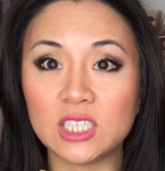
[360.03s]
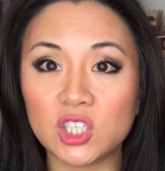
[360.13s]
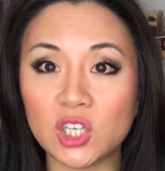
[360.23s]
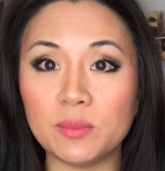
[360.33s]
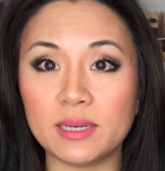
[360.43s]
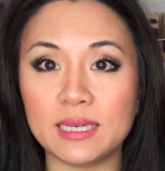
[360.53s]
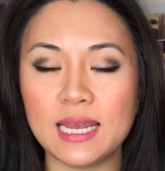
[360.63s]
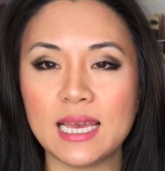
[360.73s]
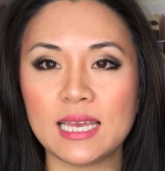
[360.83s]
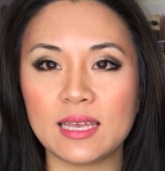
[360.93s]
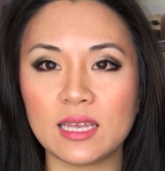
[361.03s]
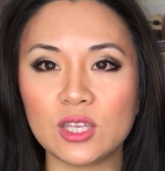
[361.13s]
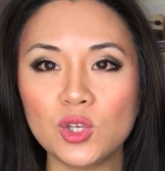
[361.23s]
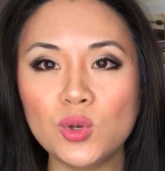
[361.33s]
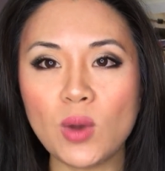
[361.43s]
determined
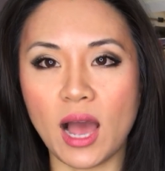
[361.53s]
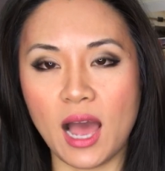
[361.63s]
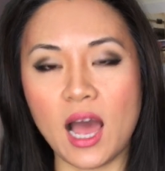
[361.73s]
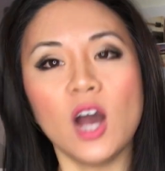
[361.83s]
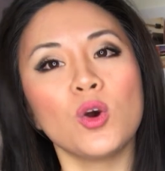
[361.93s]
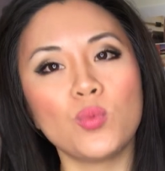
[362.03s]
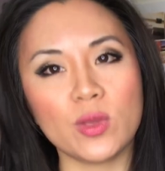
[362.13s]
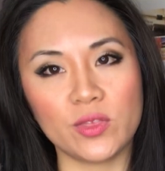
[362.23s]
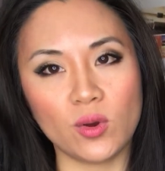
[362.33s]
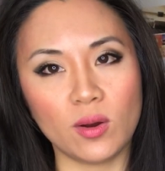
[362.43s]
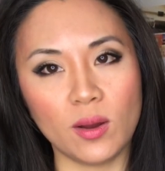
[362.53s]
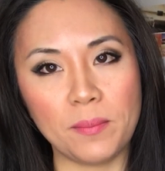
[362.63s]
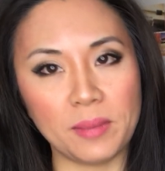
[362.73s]
you are with your